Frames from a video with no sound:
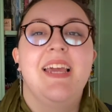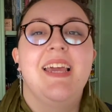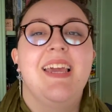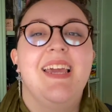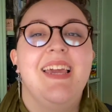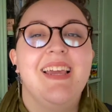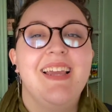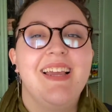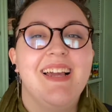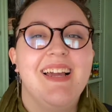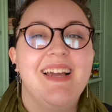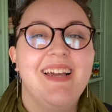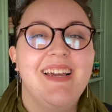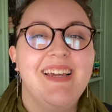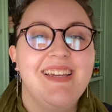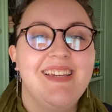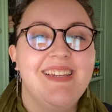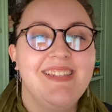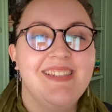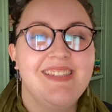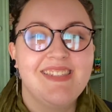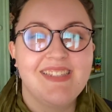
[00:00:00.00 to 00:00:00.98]
Hey
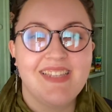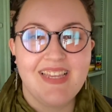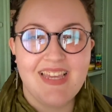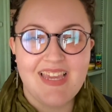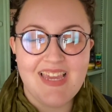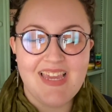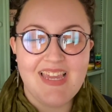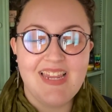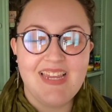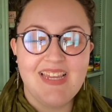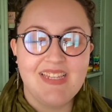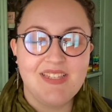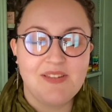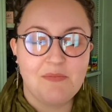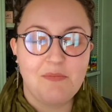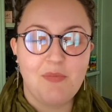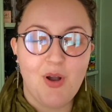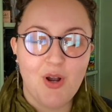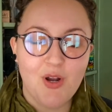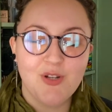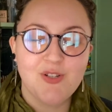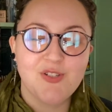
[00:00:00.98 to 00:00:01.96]
guys, it is
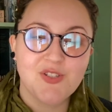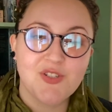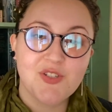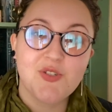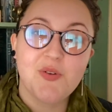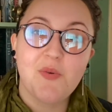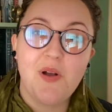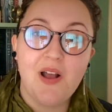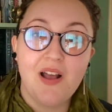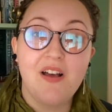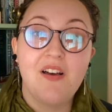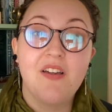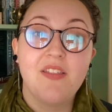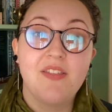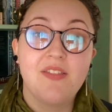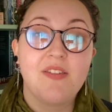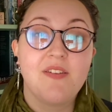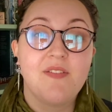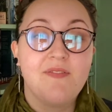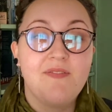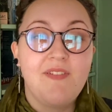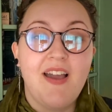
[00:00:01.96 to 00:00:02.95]
March 12th,
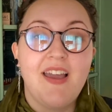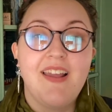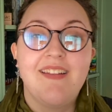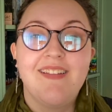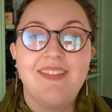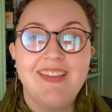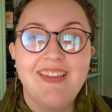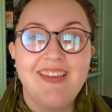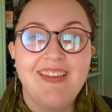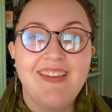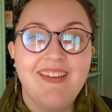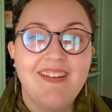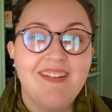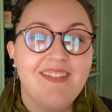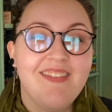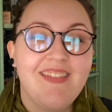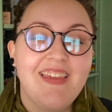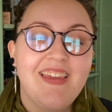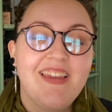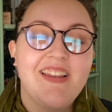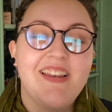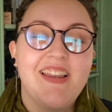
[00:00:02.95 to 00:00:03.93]
finally here,
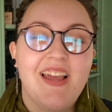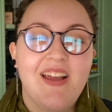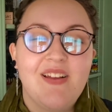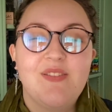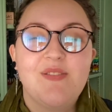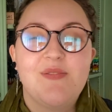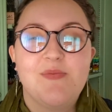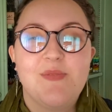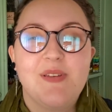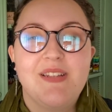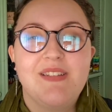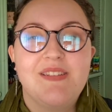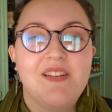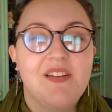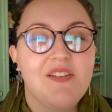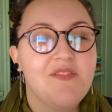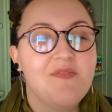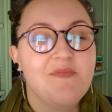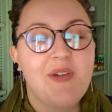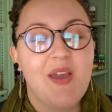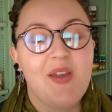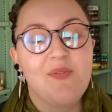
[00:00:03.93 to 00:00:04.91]
the announcement
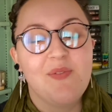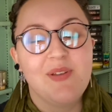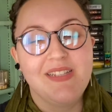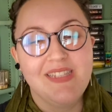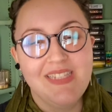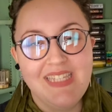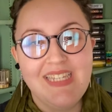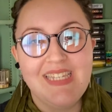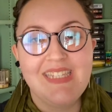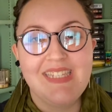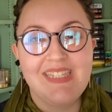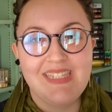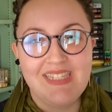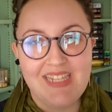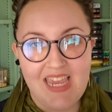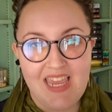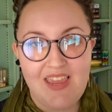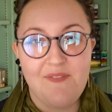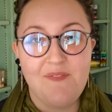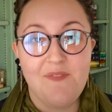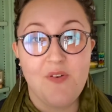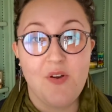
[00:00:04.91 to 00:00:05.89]
of my release
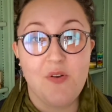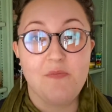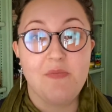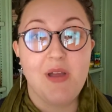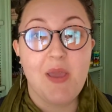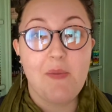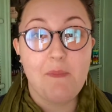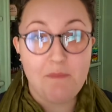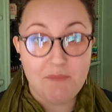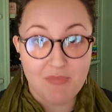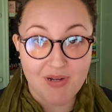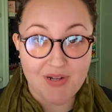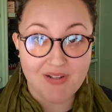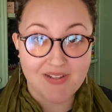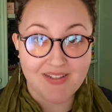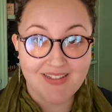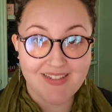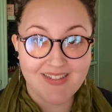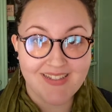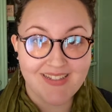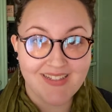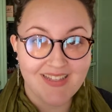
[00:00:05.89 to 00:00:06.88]
date for my
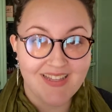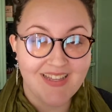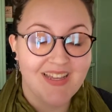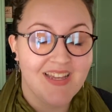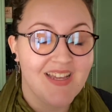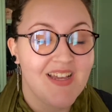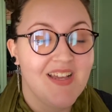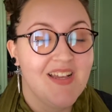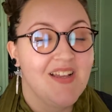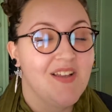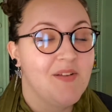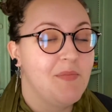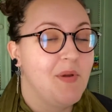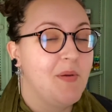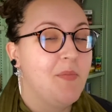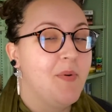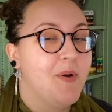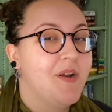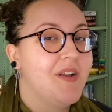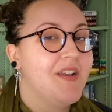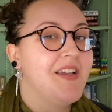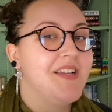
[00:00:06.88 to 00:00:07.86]
book. My
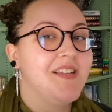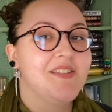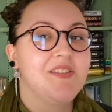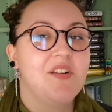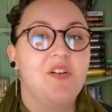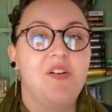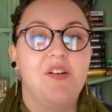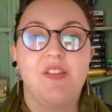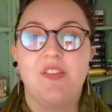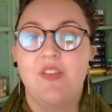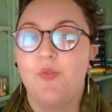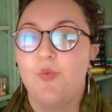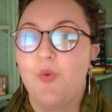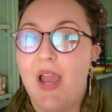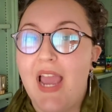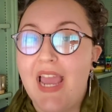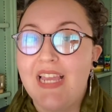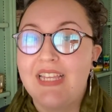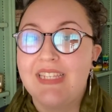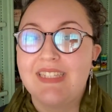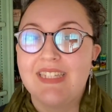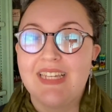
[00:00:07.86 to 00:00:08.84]
book is called The
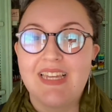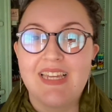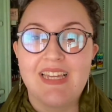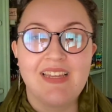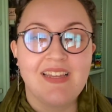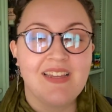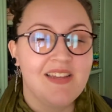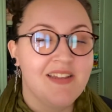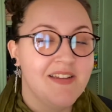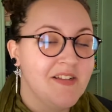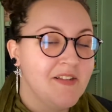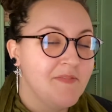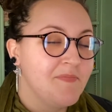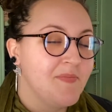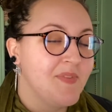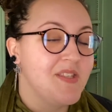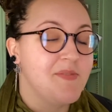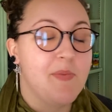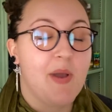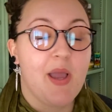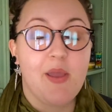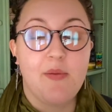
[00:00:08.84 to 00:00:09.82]
Rising,
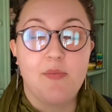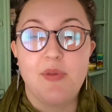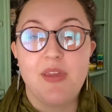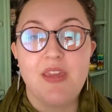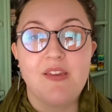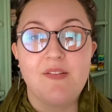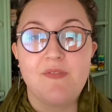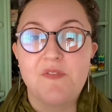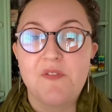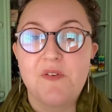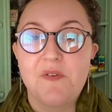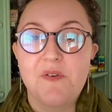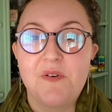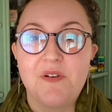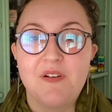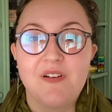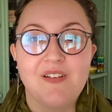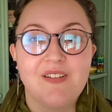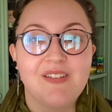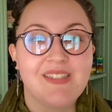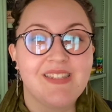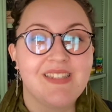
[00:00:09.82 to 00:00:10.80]
it's by me of
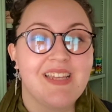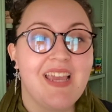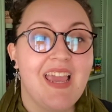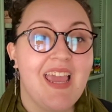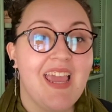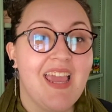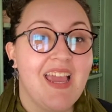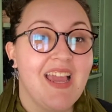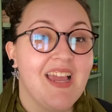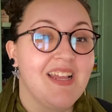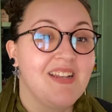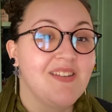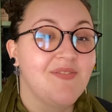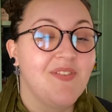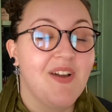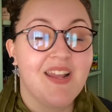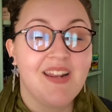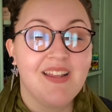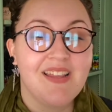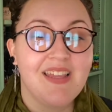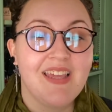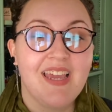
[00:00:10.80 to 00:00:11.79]
course, and
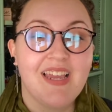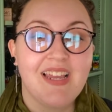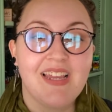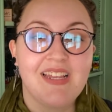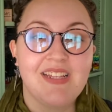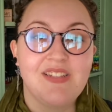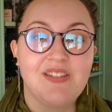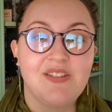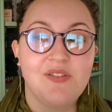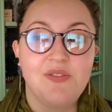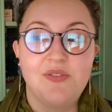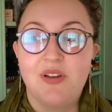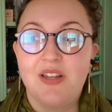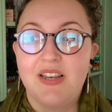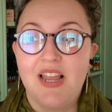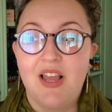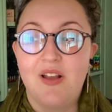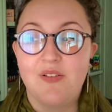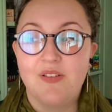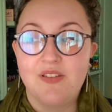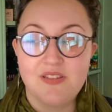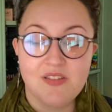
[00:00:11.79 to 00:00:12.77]
finally I get to
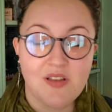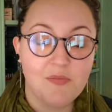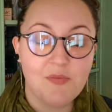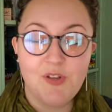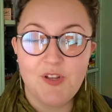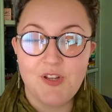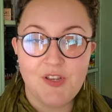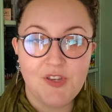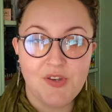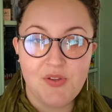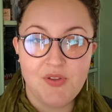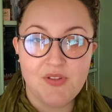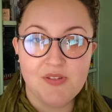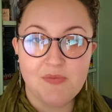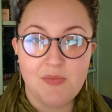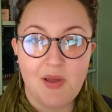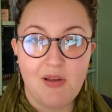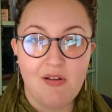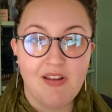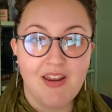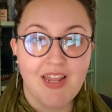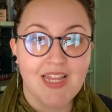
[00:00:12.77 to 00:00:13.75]
announce some good news
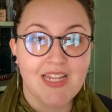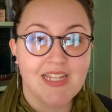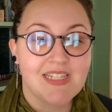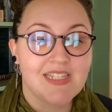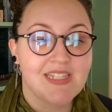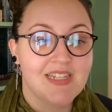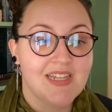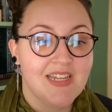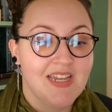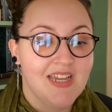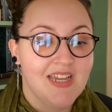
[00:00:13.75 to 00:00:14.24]
about it.